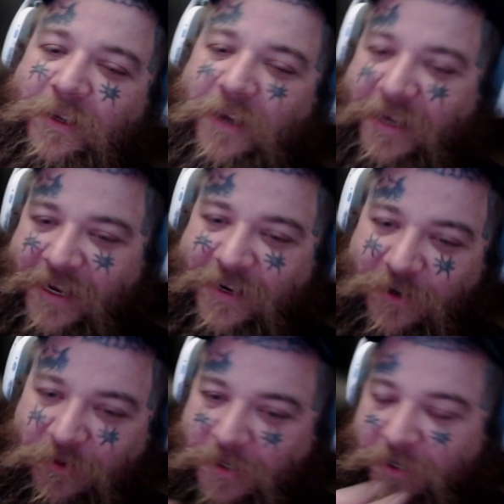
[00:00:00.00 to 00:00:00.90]
I can't
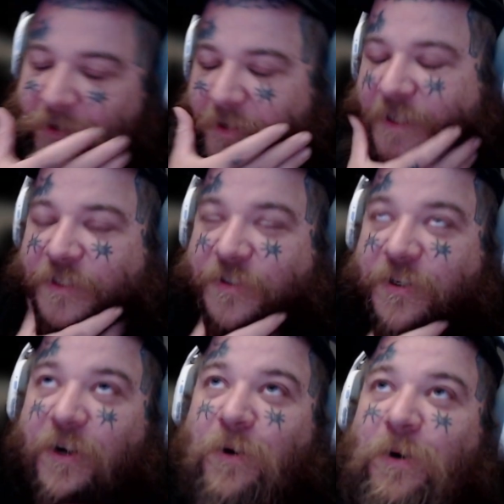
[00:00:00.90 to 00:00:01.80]
do it.
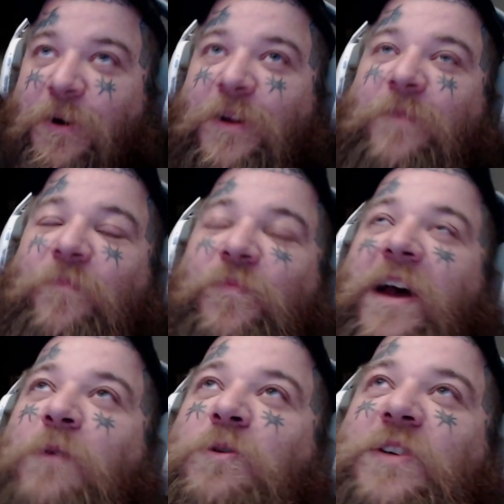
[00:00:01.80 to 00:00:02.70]
So
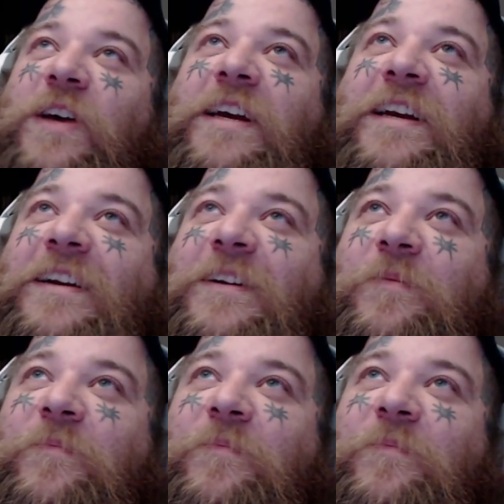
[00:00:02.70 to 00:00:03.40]
I was like,